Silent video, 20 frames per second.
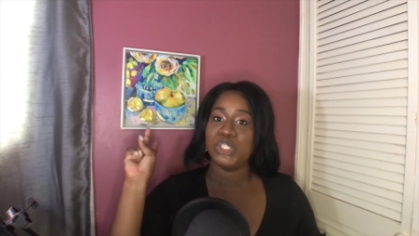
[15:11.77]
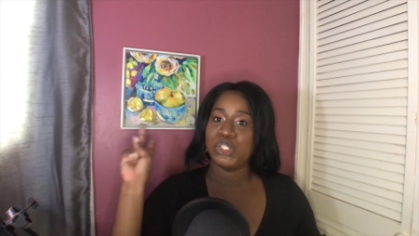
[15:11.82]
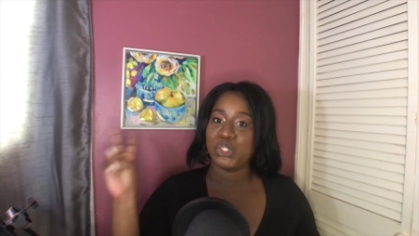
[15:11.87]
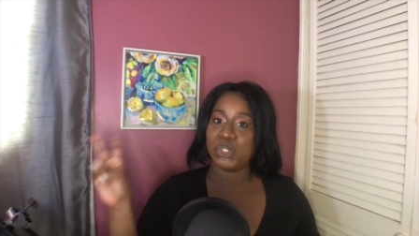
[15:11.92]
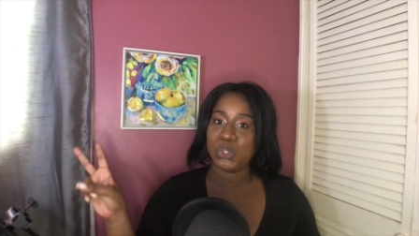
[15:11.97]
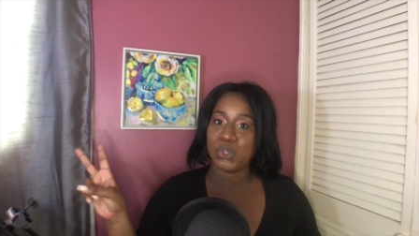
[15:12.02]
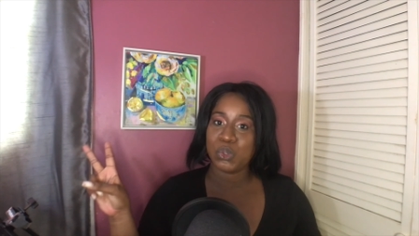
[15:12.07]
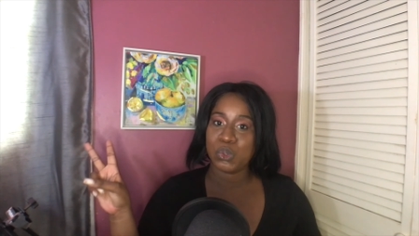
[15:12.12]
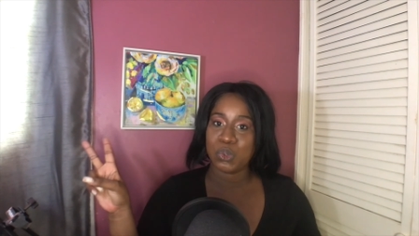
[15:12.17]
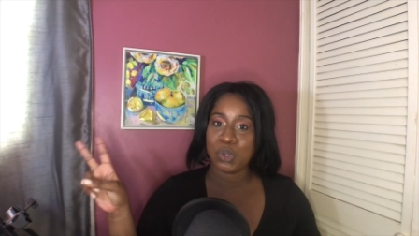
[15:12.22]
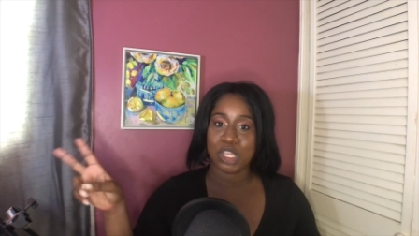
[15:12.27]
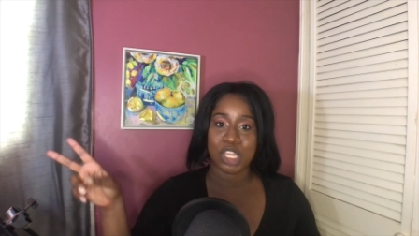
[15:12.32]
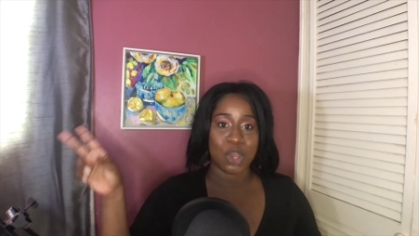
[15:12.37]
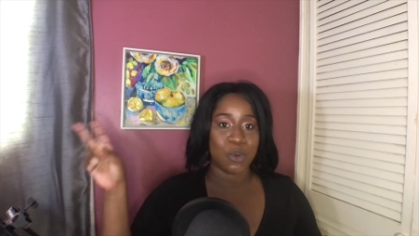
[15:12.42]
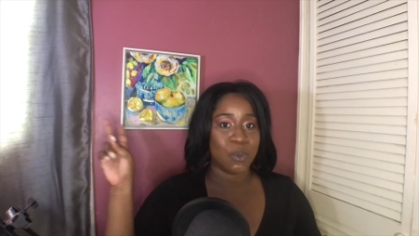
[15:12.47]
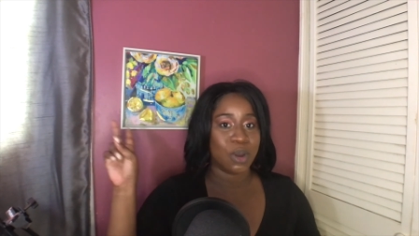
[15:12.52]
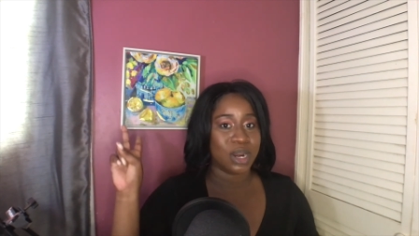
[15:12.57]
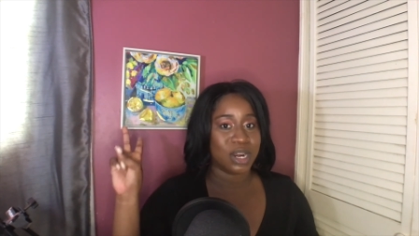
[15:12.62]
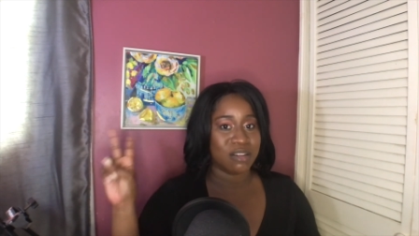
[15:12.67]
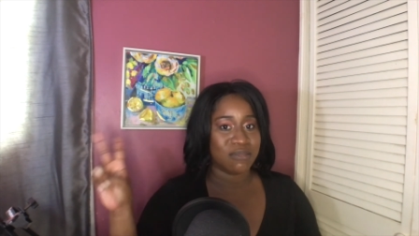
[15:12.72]
2, you
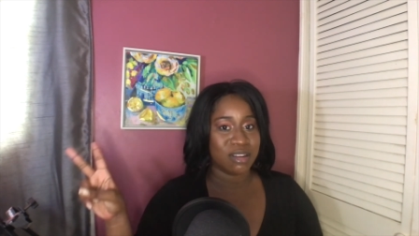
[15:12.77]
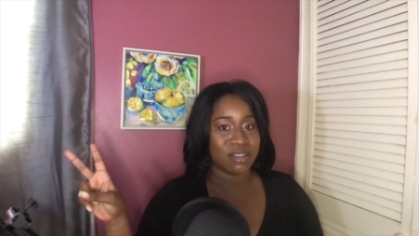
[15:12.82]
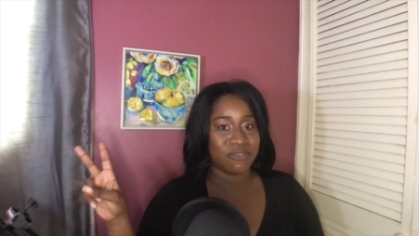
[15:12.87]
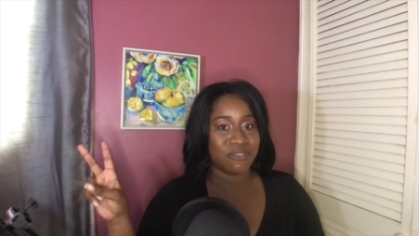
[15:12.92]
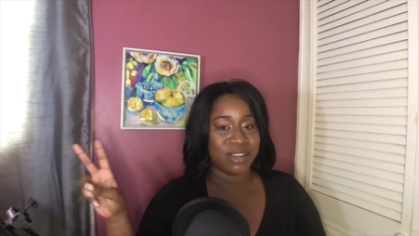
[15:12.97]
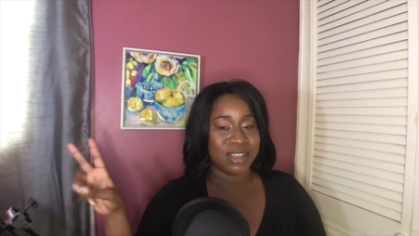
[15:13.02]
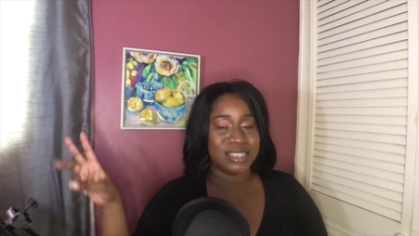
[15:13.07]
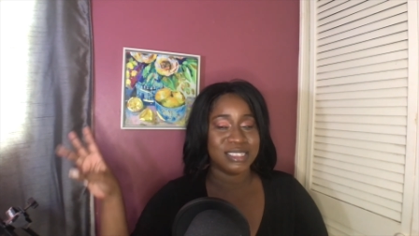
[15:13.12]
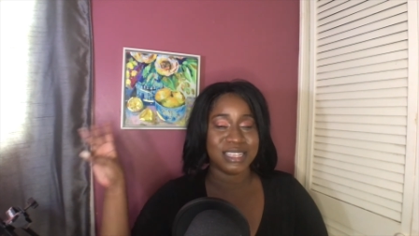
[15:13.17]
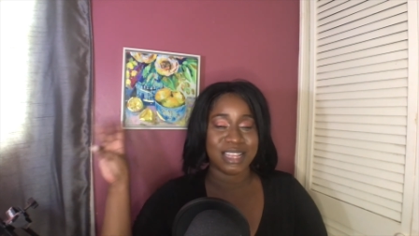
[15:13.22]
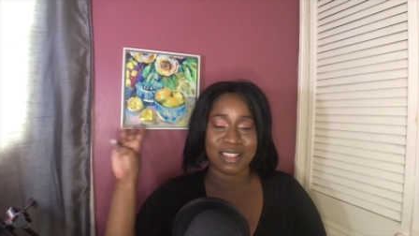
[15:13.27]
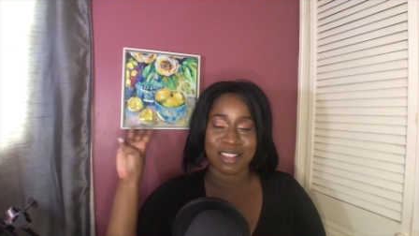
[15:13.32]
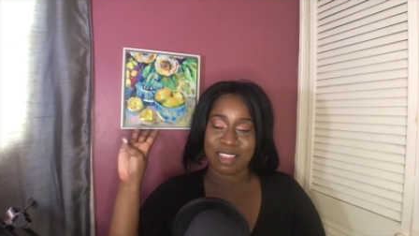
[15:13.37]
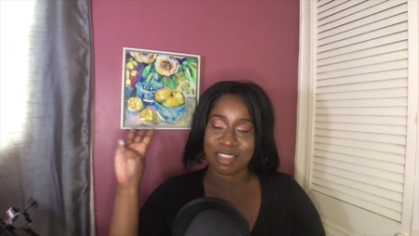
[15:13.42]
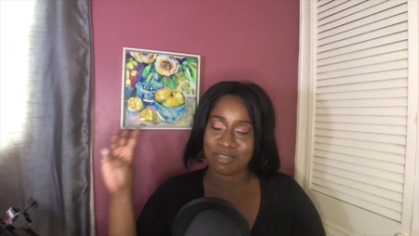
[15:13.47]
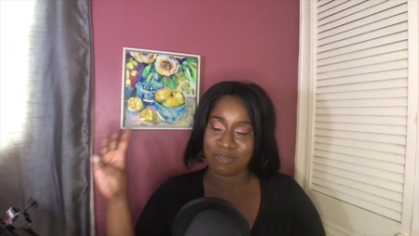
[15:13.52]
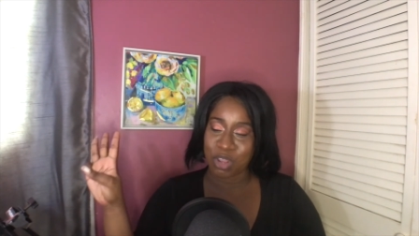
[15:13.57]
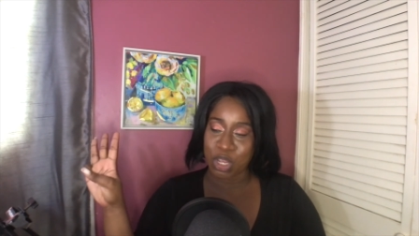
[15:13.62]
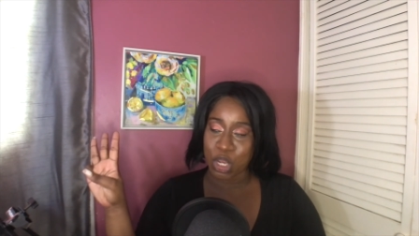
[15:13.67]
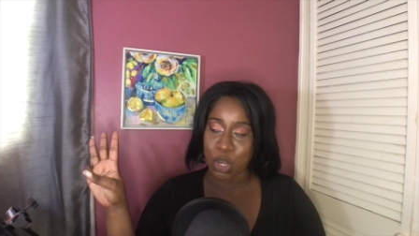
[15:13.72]
want the reference, and
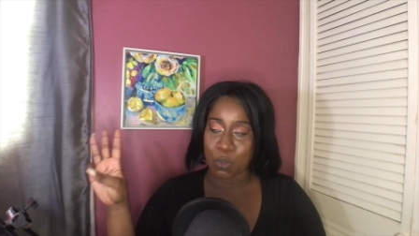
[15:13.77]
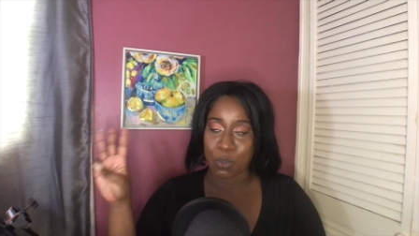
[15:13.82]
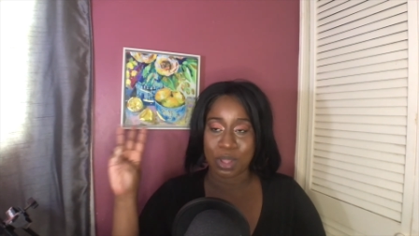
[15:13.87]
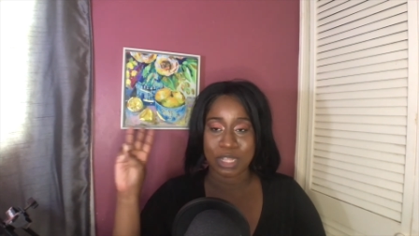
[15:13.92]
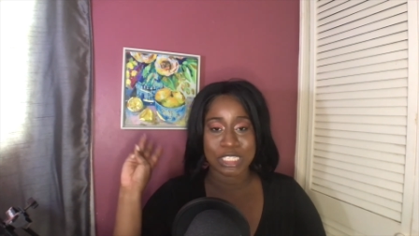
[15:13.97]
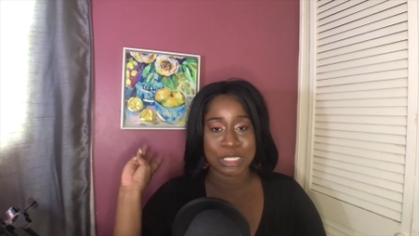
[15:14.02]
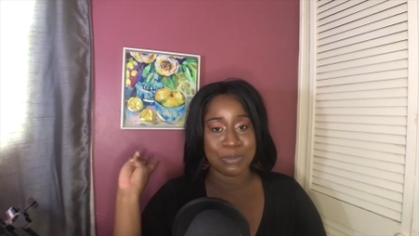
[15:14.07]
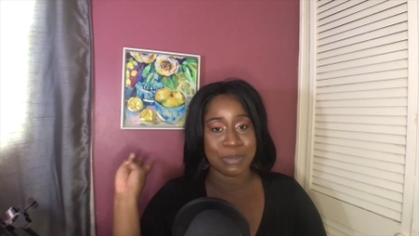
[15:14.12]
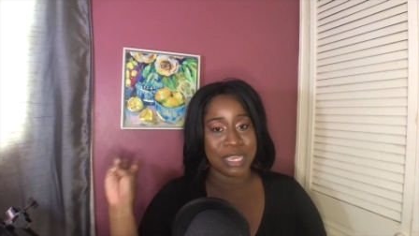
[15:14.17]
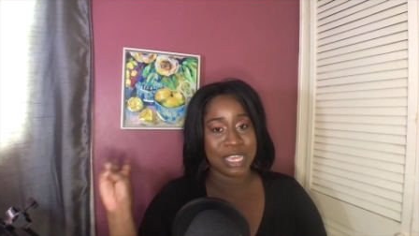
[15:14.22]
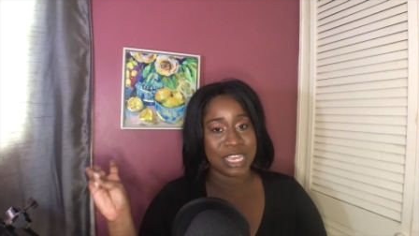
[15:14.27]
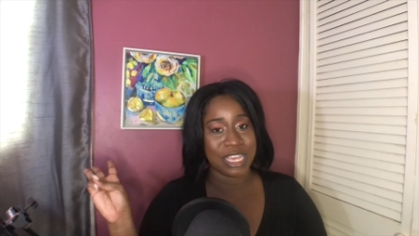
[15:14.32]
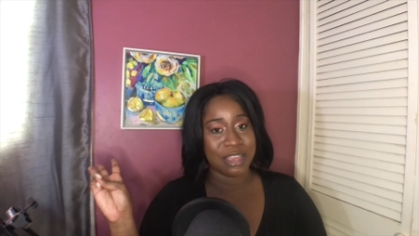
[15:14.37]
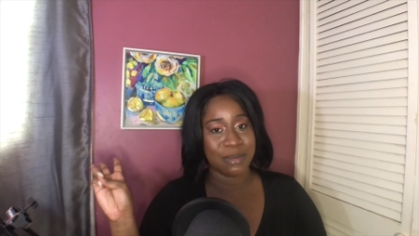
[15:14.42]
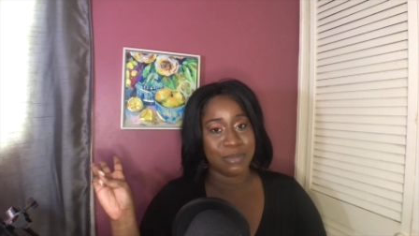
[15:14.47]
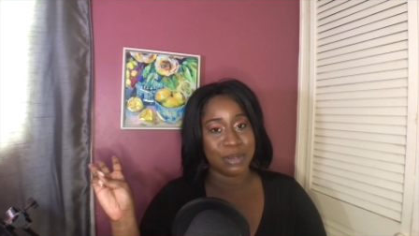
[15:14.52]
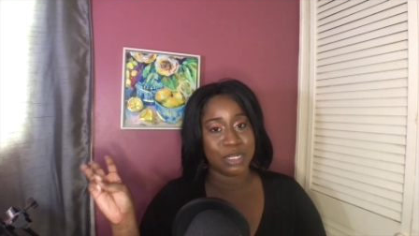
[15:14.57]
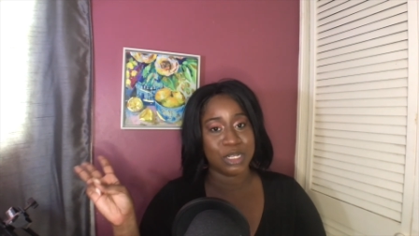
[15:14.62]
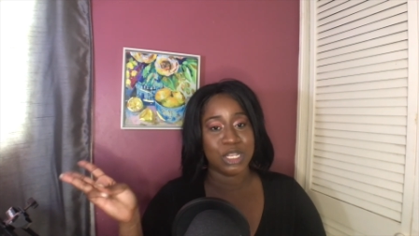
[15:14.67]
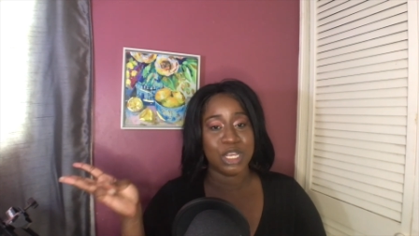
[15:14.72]
3, you want to be
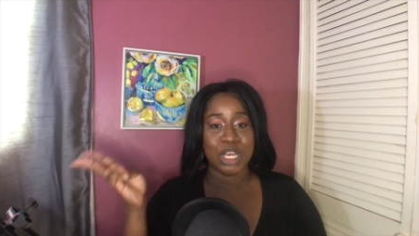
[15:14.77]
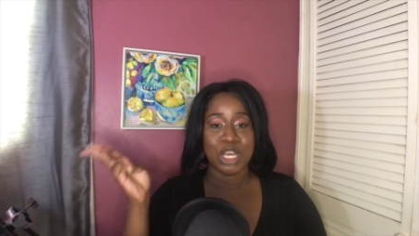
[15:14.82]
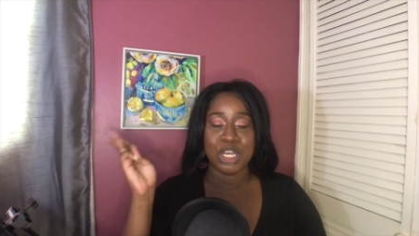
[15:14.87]
able